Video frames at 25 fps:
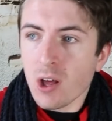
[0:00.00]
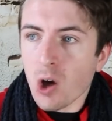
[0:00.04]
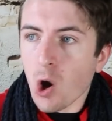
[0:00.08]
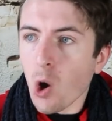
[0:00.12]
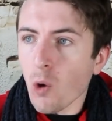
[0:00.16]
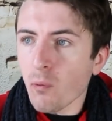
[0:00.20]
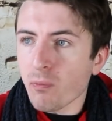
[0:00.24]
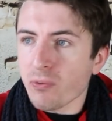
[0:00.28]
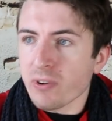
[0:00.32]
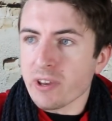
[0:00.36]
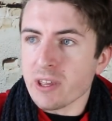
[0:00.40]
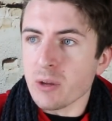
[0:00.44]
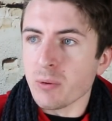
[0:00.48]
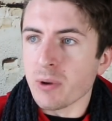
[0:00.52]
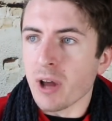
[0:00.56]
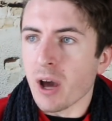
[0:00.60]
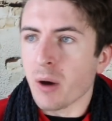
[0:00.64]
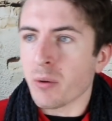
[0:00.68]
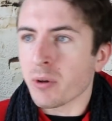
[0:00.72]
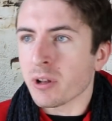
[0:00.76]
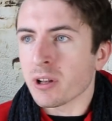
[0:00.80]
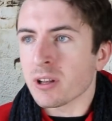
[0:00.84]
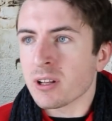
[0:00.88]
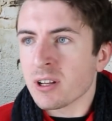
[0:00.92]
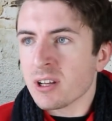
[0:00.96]
hopefully you
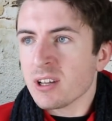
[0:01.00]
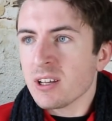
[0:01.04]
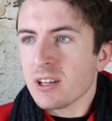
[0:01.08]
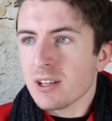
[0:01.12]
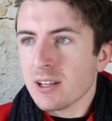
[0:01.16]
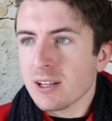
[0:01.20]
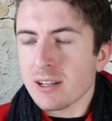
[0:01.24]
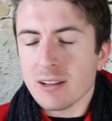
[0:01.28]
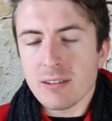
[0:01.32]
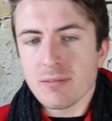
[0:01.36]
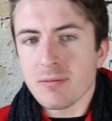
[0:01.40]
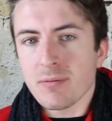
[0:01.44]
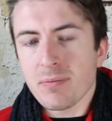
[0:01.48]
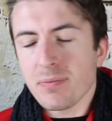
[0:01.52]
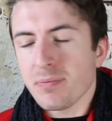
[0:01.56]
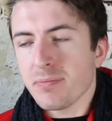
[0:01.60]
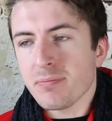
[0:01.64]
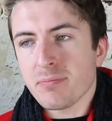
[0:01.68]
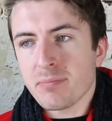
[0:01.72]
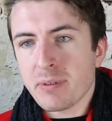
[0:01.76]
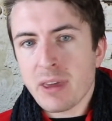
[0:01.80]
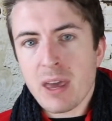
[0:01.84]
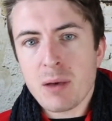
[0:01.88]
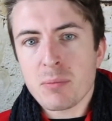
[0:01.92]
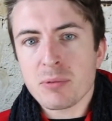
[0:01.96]
lot will
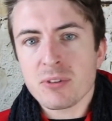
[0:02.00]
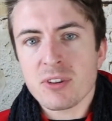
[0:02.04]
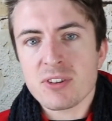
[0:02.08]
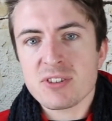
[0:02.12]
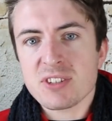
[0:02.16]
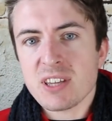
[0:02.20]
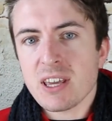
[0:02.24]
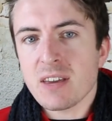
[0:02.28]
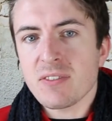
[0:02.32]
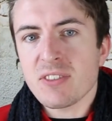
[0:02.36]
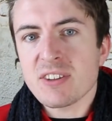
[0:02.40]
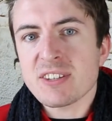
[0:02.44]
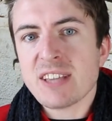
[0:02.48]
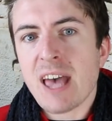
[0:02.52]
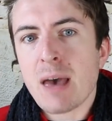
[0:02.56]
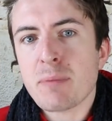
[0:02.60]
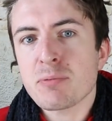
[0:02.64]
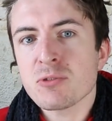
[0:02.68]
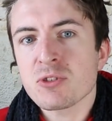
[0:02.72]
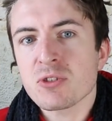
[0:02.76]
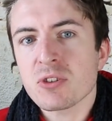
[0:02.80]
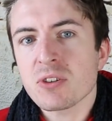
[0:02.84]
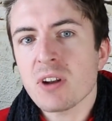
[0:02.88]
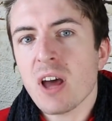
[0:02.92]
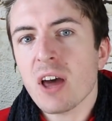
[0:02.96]
be able to see if this happens or